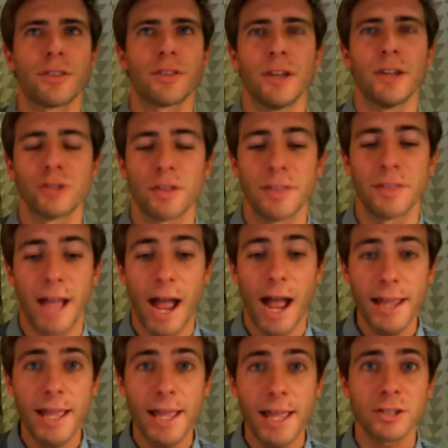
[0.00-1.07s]
Here's the thing.
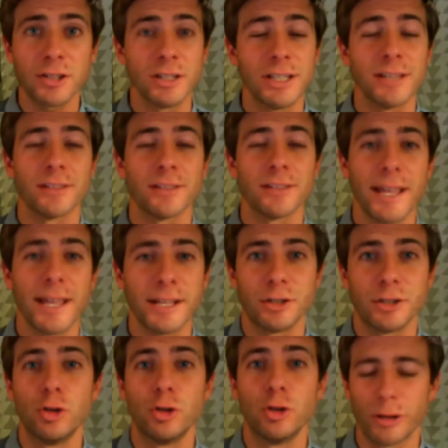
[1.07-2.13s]
I actually
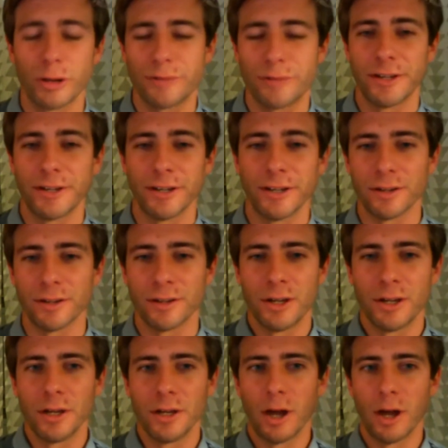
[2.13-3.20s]
like Griffin
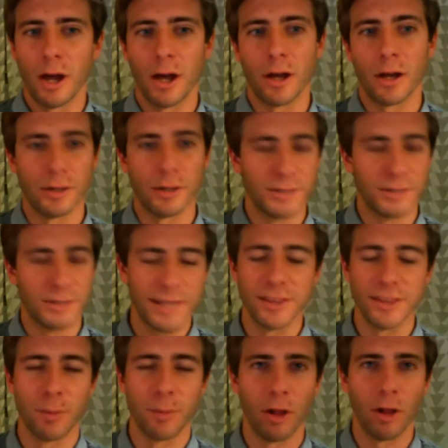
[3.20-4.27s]
taking the
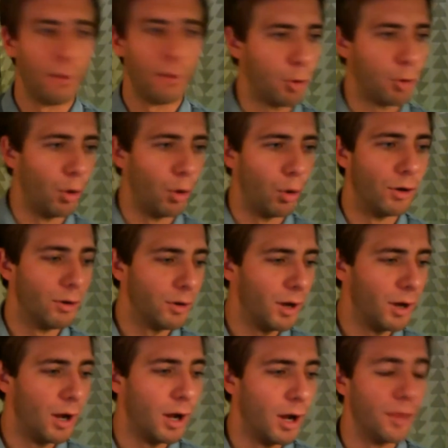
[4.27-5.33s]
ball up court.
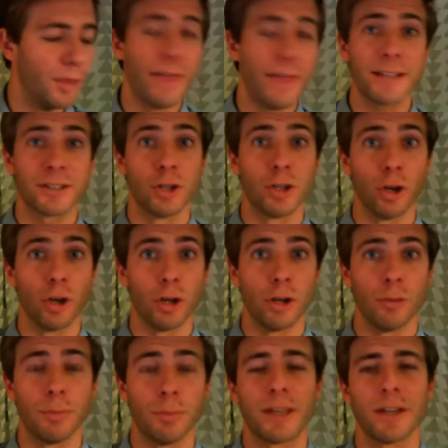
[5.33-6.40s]
That's
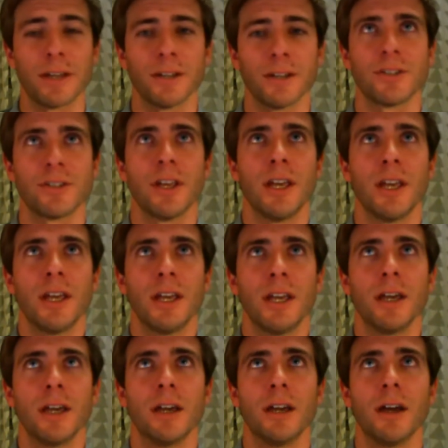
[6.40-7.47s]
good because
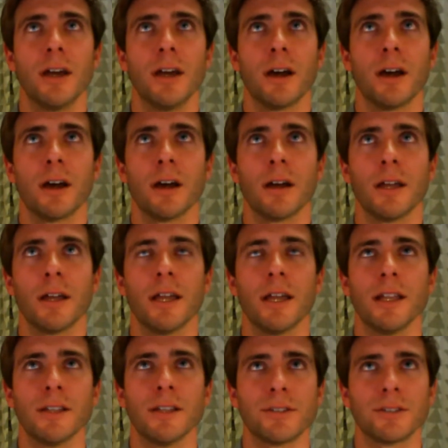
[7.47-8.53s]

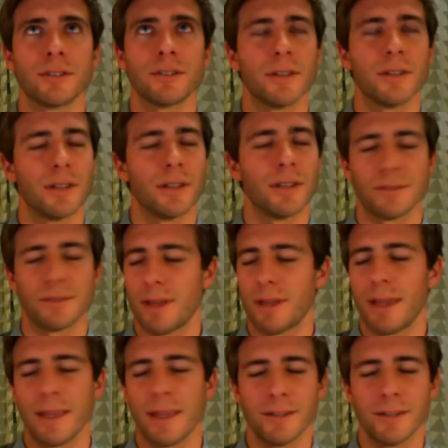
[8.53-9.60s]
it's
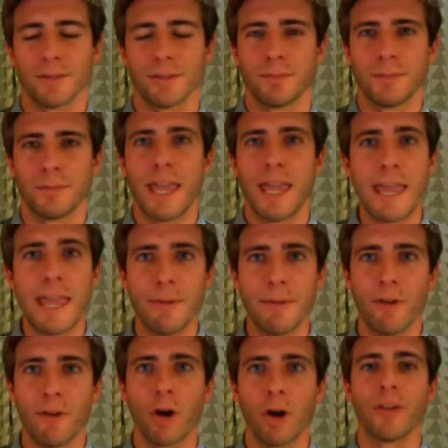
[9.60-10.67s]
his game
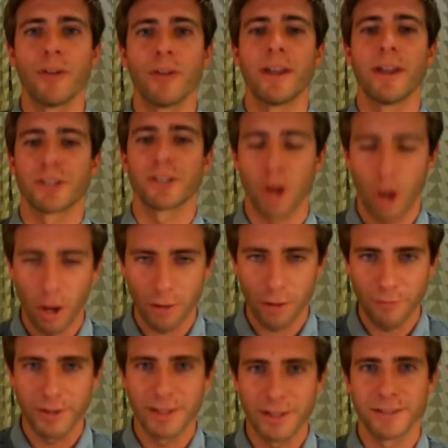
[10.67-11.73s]
evolving. It's
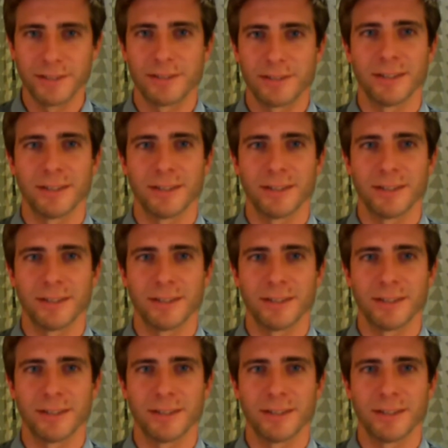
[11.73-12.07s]
confidence.